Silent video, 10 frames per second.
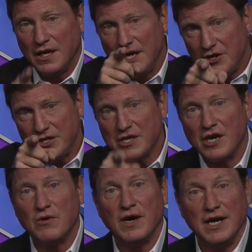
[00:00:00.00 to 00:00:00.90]
Here you
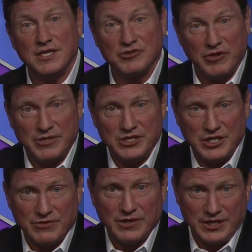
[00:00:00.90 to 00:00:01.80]
go on distributed
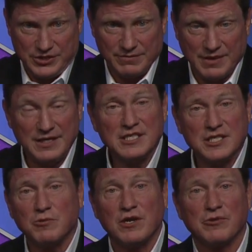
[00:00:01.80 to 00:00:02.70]
generation. And this
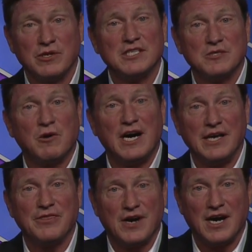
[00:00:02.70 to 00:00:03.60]
is one of the reasons why
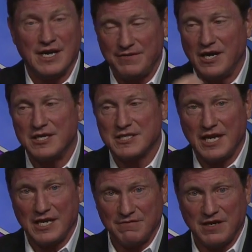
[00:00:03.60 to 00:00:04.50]
I thought us
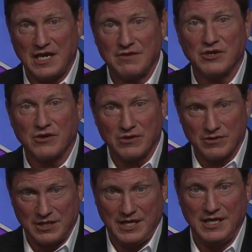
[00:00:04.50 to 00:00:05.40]
getting involved
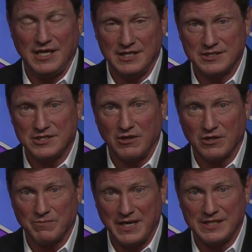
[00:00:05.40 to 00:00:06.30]
early in
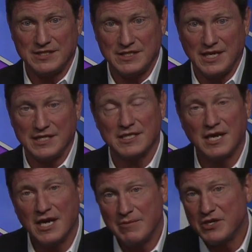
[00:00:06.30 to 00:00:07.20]
solar made sense,
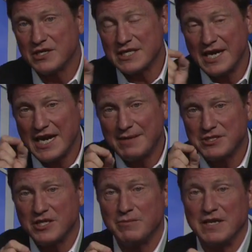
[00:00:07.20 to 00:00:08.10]
because I
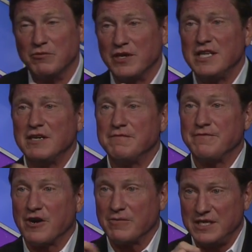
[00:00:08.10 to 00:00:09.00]
absolutely believe one of the
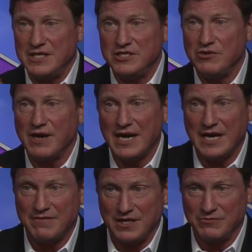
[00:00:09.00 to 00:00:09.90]
infirmities you
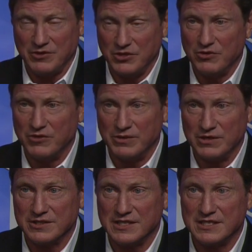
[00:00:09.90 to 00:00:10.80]
have on
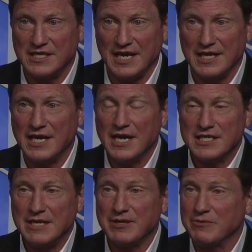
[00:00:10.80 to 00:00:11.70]
renewables is
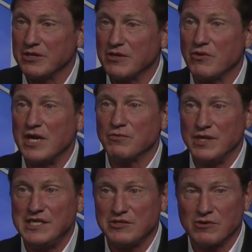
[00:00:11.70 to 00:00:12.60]
that typically where the great
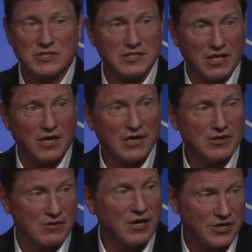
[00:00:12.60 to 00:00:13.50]
resources are,
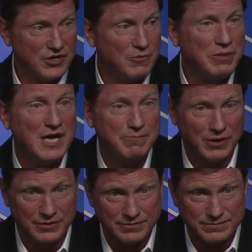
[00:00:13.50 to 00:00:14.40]
there are no
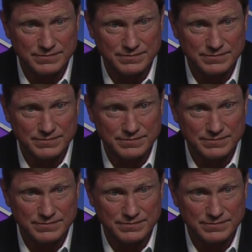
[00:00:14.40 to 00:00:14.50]
people.